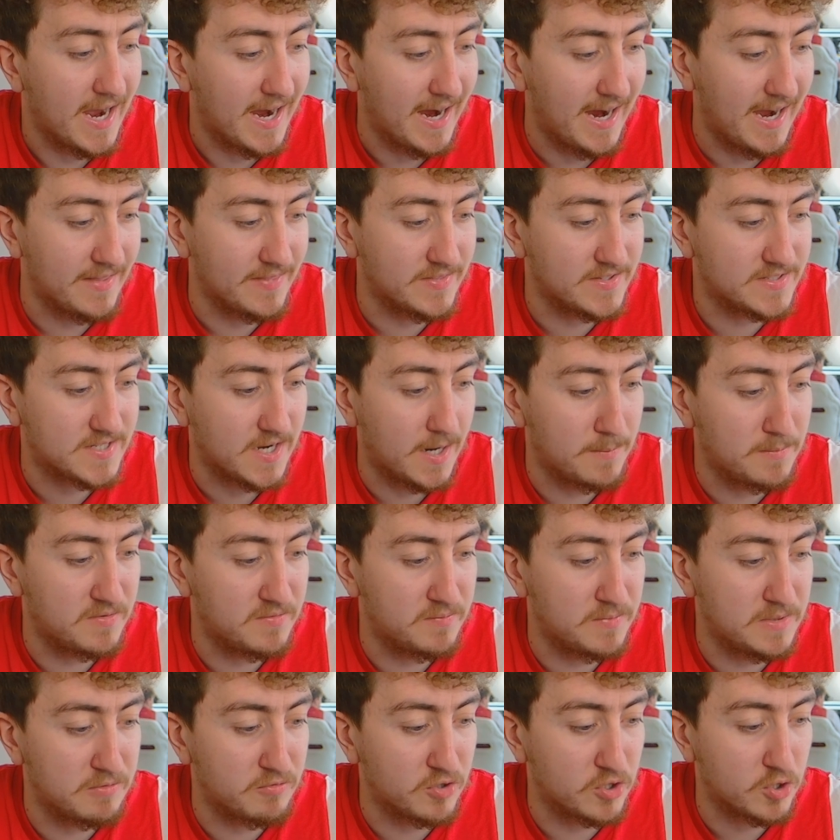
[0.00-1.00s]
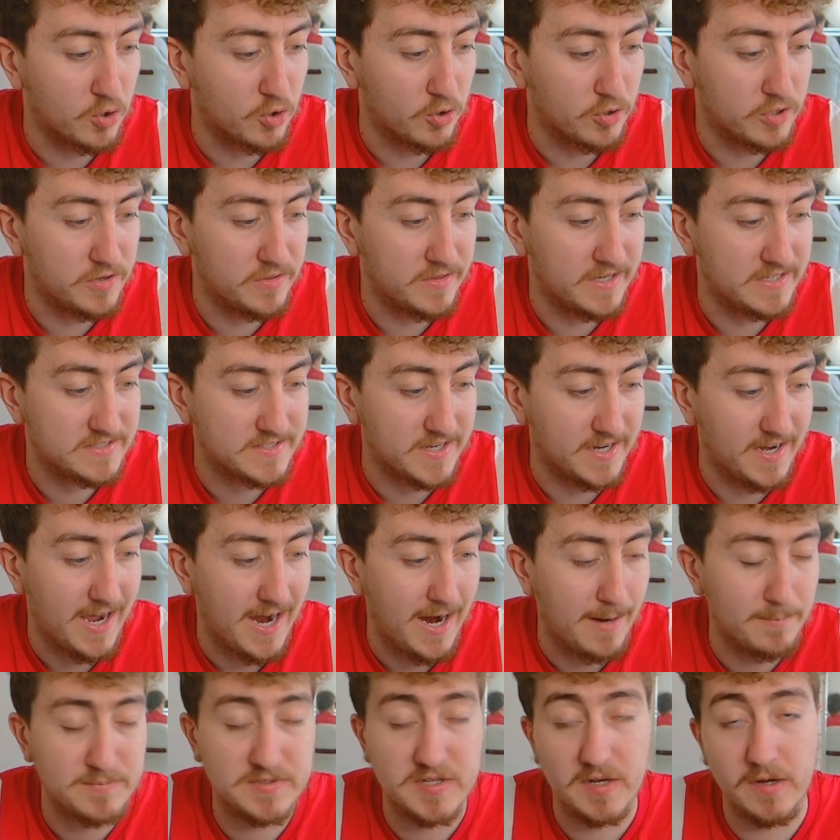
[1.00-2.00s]
at the time of me recording this. An
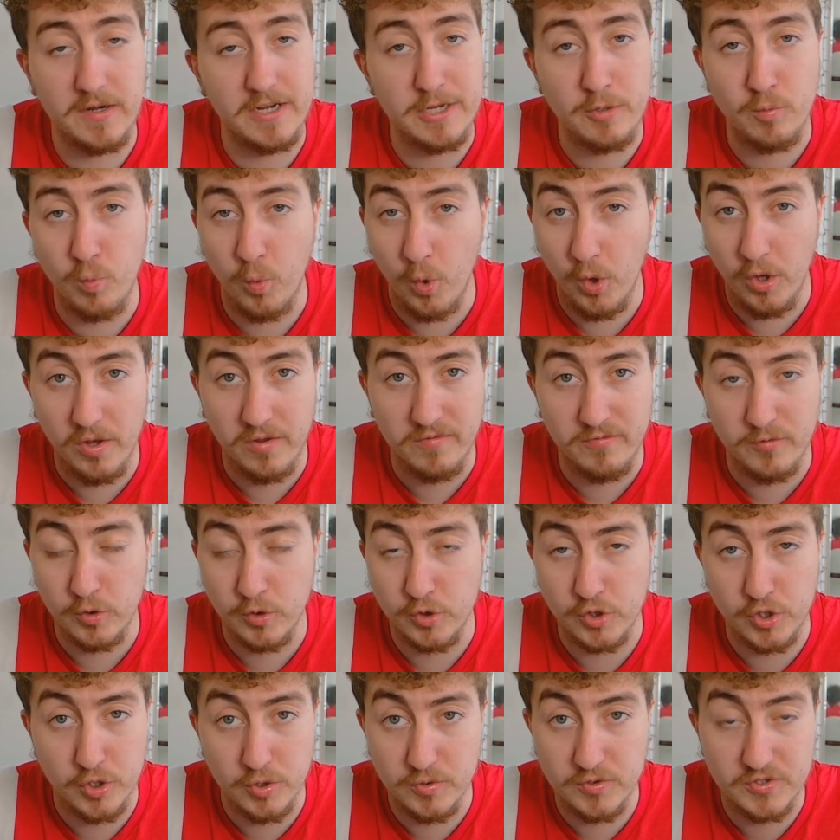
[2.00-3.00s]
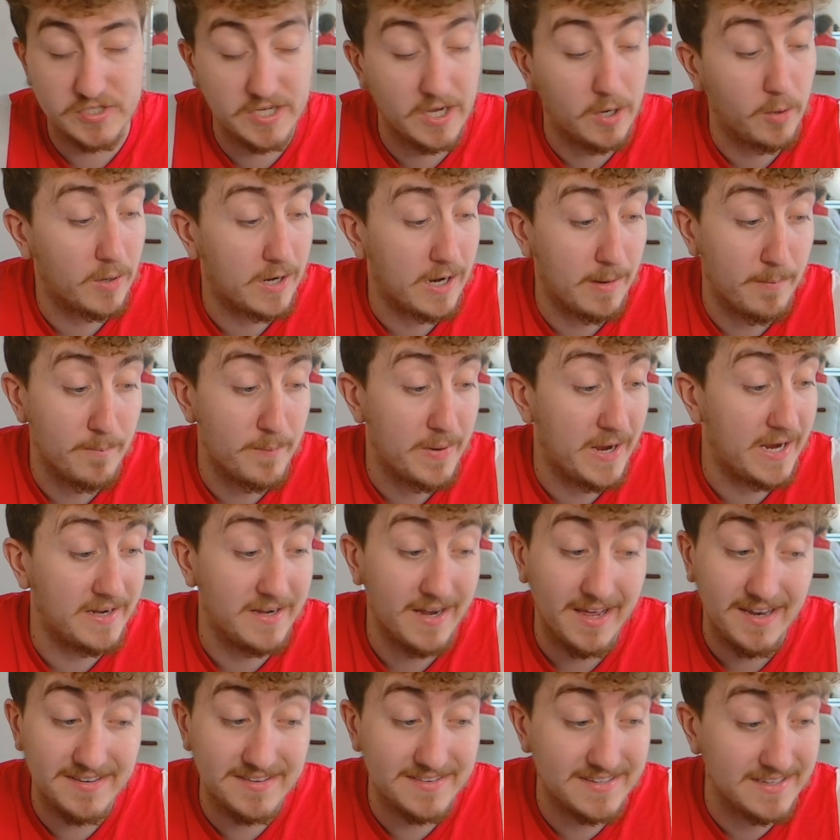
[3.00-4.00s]
absolutely wonderful UCL campaign
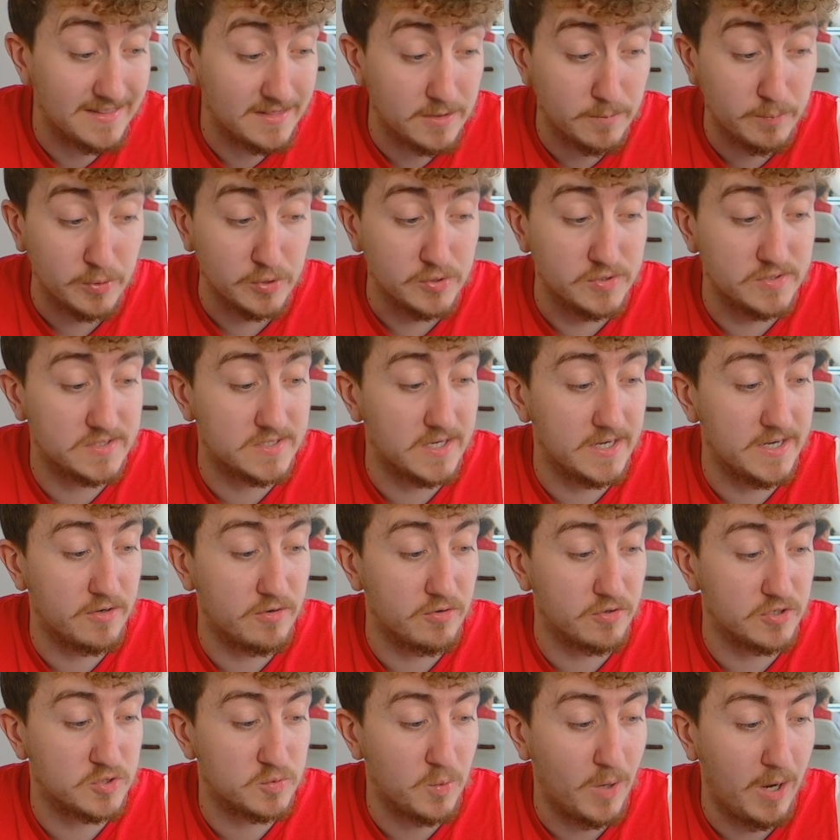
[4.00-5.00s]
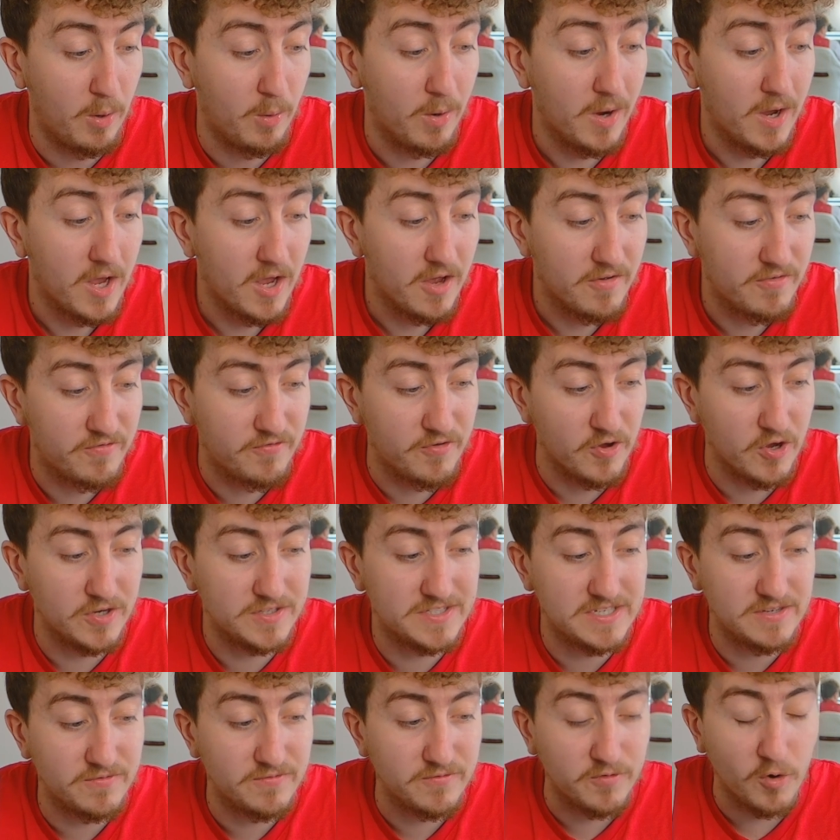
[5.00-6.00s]
and in the Bundesliga as well.
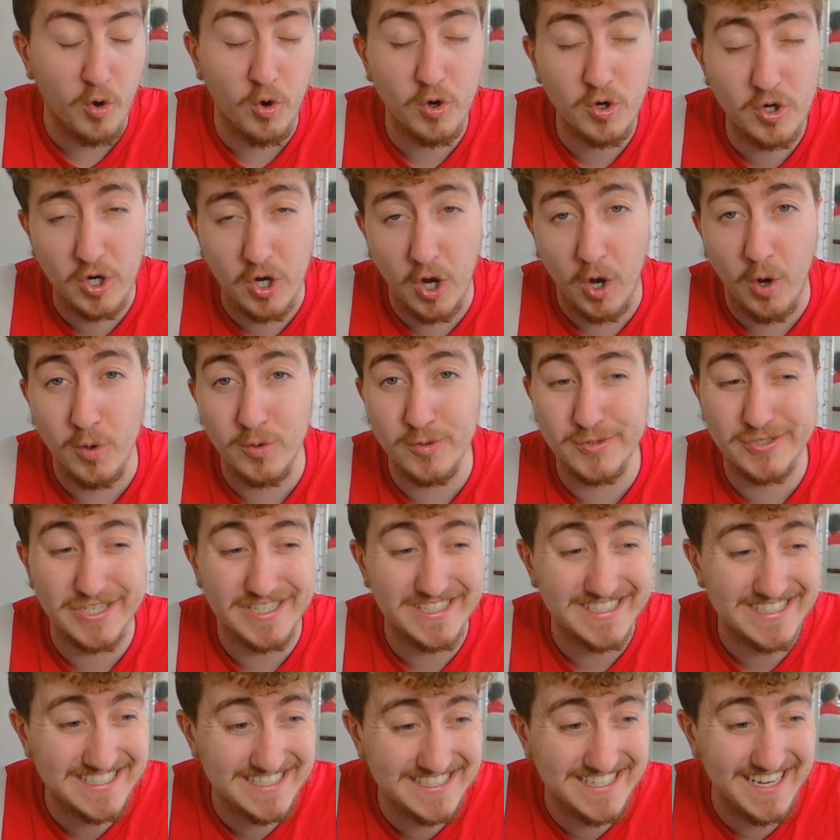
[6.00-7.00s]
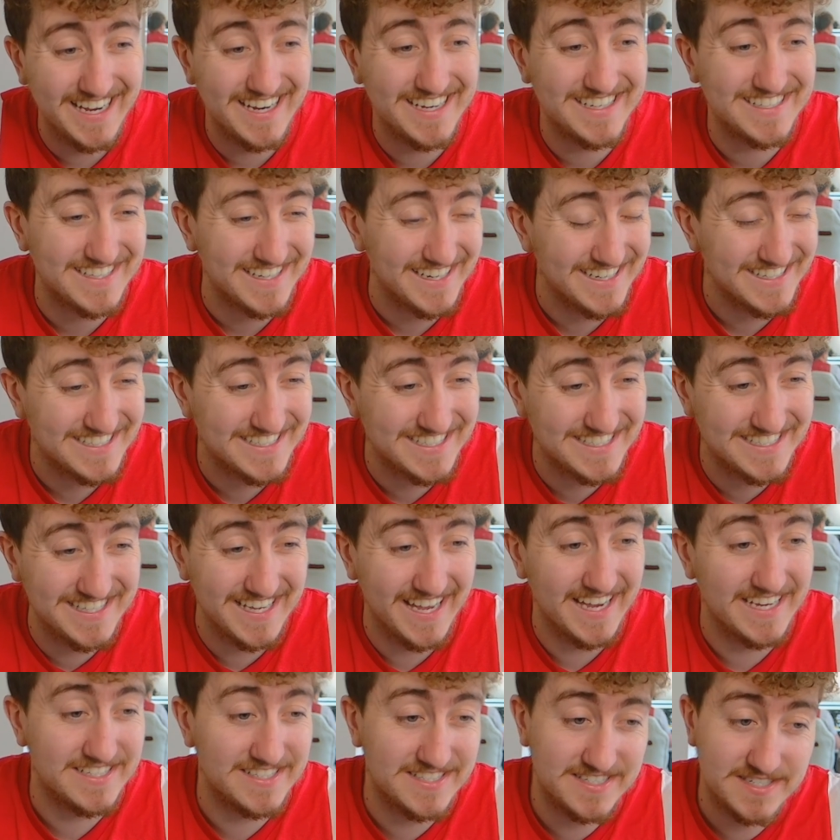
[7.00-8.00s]
34 goals, 6
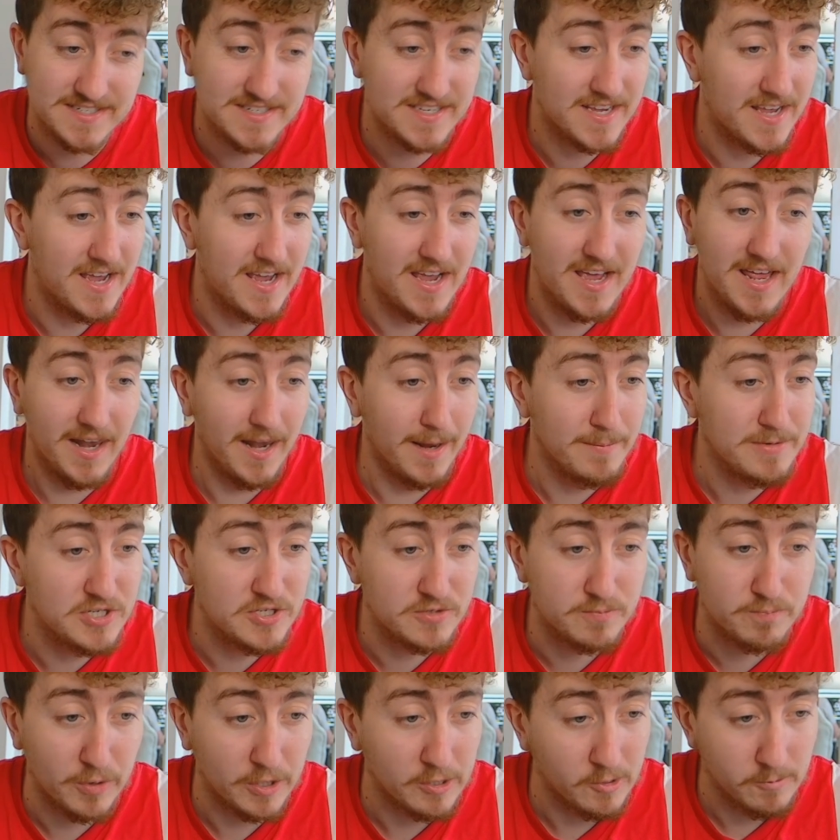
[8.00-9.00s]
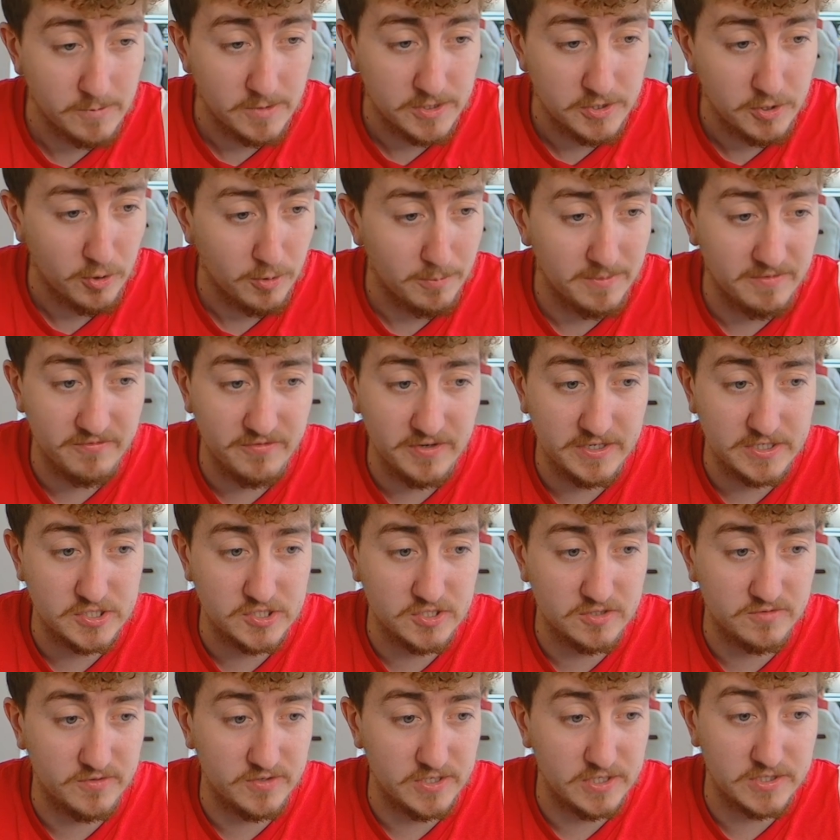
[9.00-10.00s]
assists. Let me just bring up the Dortmund
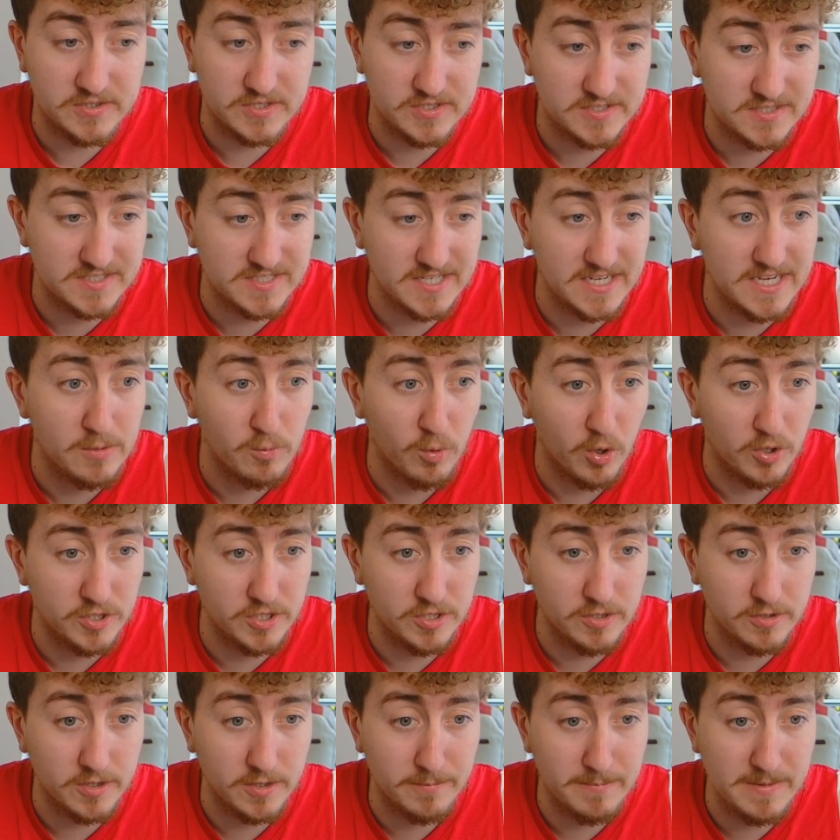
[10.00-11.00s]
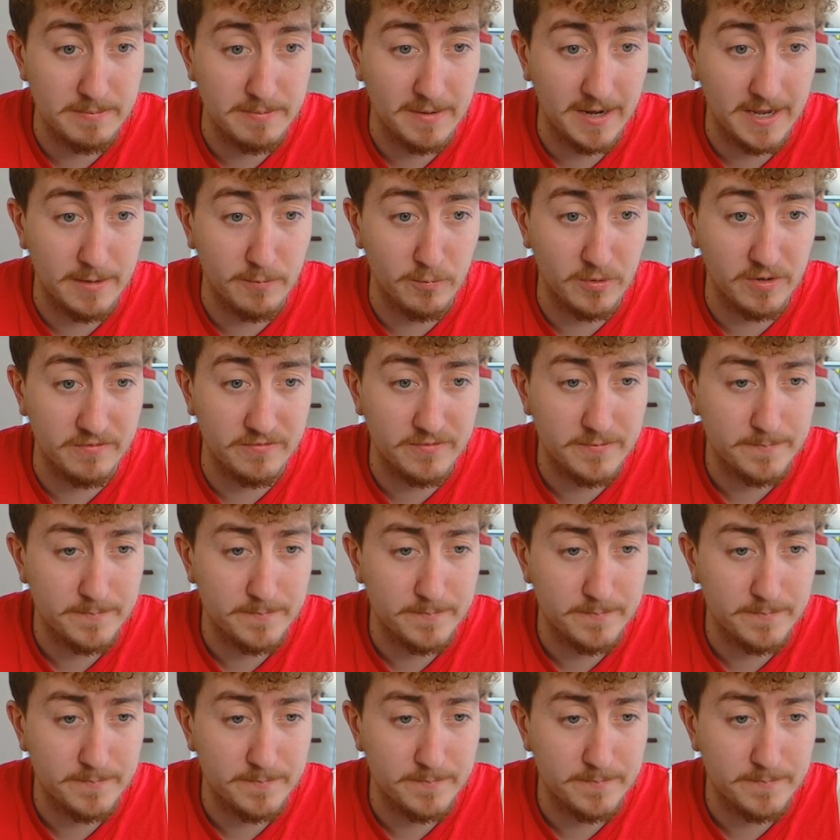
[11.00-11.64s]
fixtures for you to see what you're going to be playing with.